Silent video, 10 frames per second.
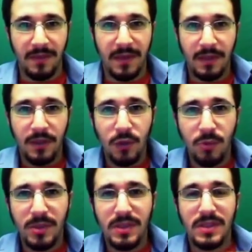that
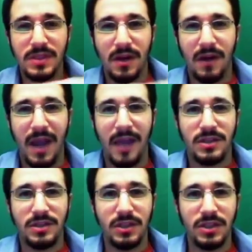humans are
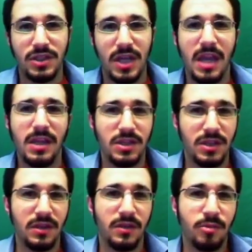actually changing